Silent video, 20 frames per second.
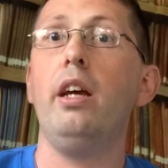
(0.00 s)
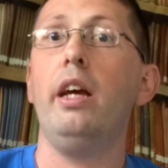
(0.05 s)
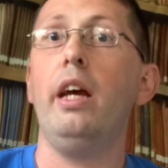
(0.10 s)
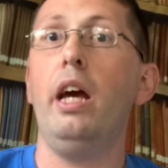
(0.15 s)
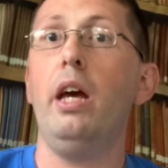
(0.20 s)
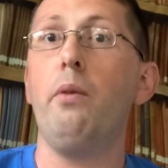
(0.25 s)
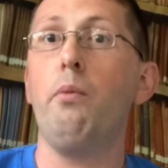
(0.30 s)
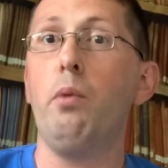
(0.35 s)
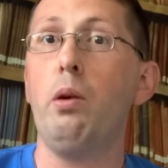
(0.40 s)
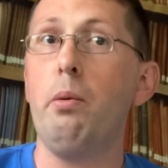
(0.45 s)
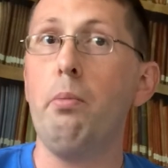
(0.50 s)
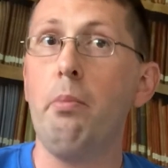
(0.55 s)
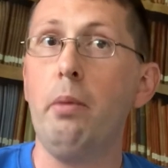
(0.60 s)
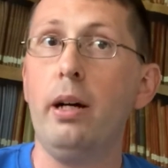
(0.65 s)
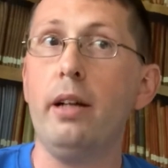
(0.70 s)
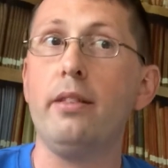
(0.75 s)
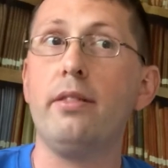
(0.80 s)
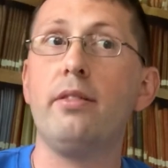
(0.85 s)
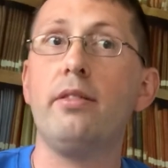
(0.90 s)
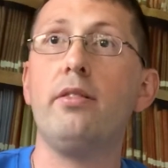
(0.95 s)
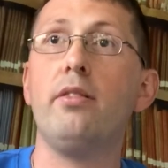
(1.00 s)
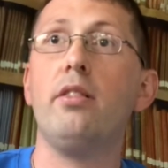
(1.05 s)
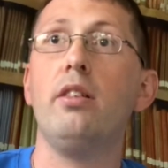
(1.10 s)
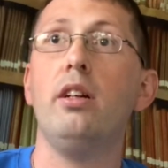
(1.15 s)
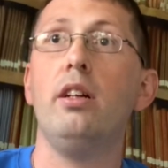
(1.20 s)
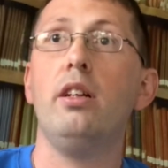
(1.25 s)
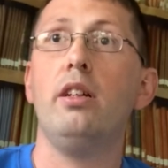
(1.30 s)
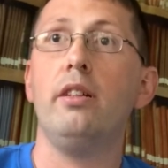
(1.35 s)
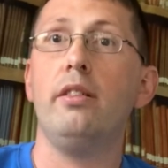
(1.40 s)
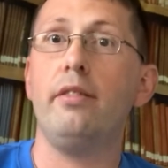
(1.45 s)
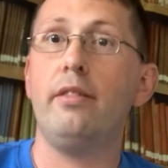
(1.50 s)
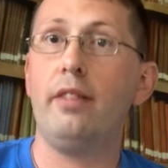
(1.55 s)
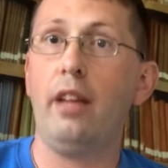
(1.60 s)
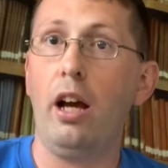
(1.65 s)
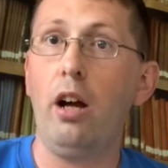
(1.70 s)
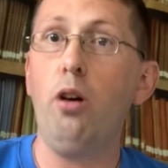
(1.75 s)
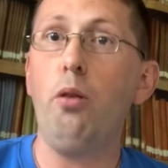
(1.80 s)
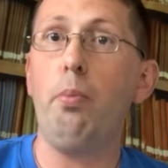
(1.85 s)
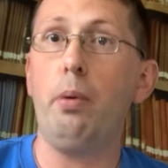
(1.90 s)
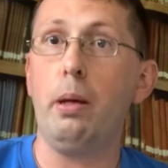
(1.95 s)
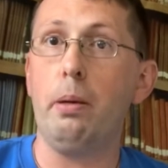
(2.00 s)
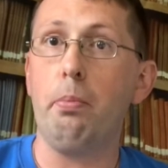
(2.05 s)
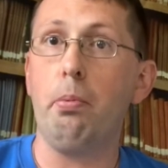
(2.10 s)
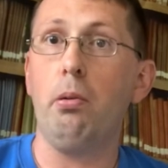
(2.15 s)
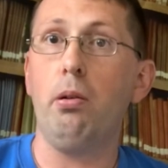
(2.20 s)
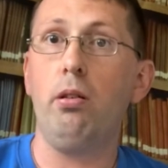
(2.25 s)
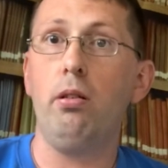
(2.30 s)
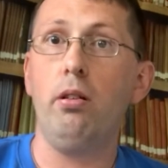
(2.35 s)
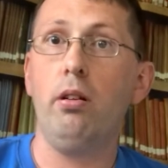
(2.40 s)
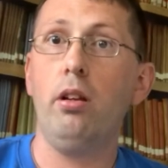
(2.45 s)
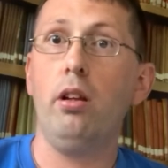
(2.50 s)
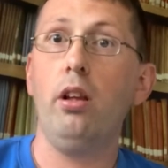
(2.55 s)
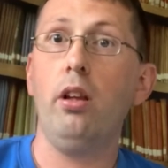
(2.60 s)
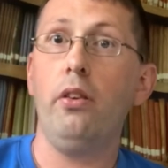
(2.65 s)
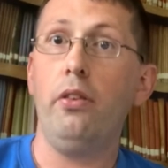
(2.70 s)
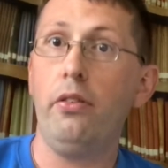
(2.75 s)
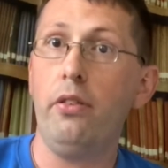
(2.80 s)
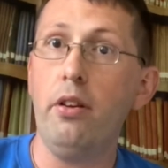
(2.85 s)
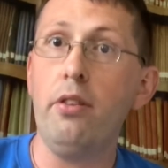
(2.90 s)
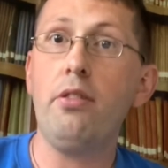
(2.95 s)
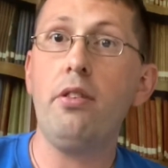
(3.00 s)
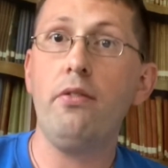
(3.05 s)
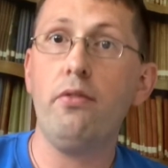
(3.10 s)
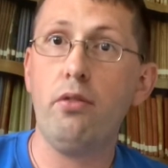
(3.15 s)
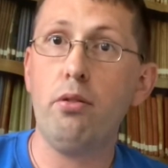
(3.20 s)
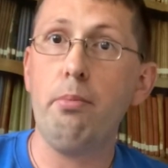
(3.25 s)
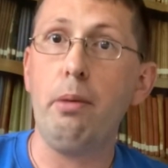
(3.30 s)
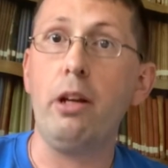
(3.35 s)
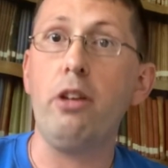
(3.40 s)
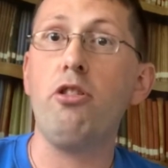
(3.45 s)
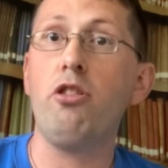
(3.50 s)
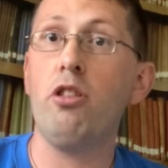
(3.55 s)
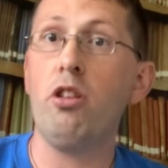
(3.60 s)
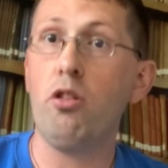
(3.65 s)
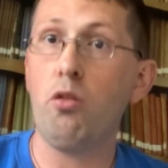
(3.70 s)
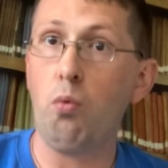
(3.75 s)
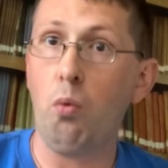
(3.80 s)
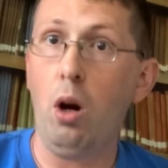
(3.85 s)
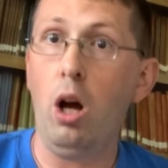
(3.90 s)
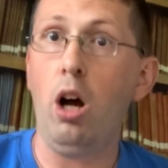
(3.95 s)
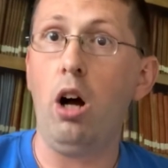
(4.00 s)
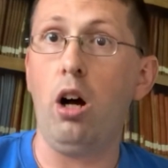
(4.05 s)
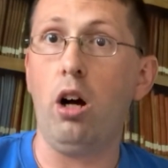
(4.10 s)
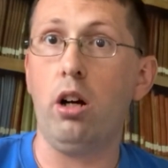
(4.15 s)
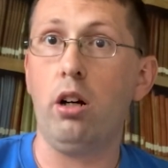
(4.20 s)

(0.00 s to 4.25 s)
and we must tell people this information is wrong.